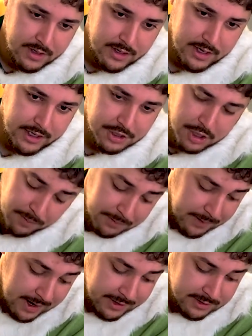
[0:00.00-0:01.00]
And Jacoby
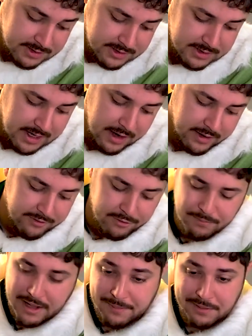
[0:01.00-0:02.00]
Myers, I'll give
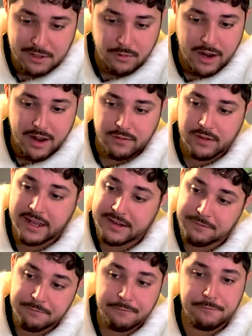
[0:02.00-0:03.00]
him maybe around
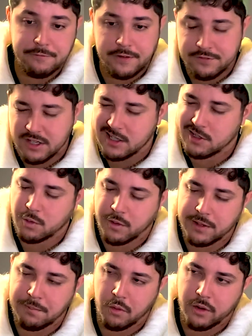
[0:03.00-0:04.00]
like 15 to
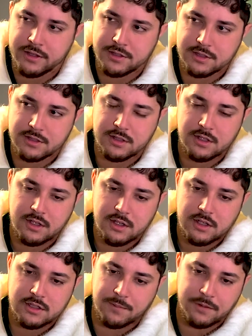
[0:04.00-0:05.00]
20 points,
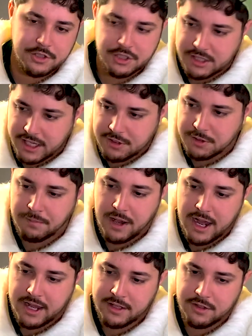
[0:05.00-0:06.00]
something that just gets you
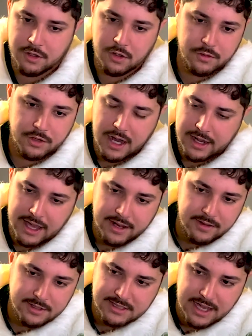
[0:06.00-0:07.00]
by. You're not
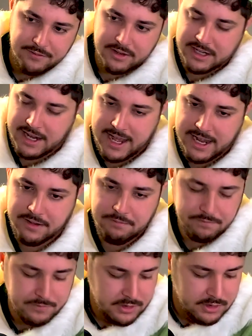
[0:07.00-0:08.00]
getting the 7, 8.
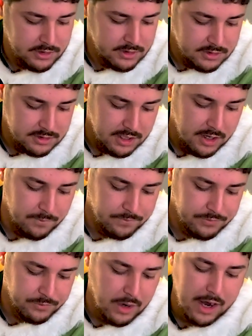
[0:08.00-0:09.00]
So
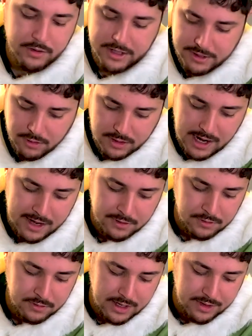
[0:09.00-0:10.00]
rock with Aiden
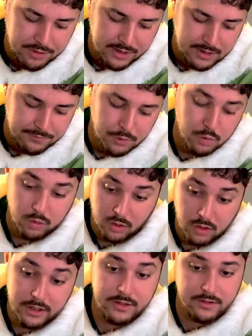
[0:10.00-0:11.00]
O'Connell. I think if you
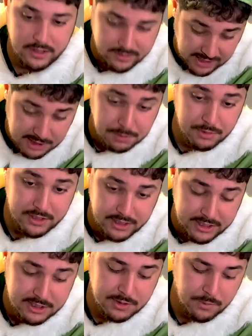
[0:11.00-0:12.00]
really desperately
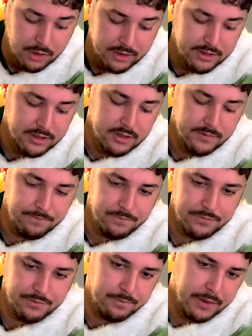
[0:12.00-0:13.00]
need someone,
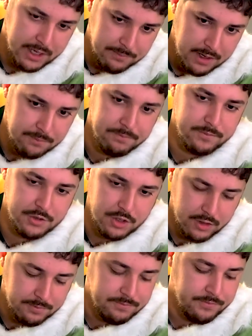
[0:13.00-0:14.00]
pick him up, start him.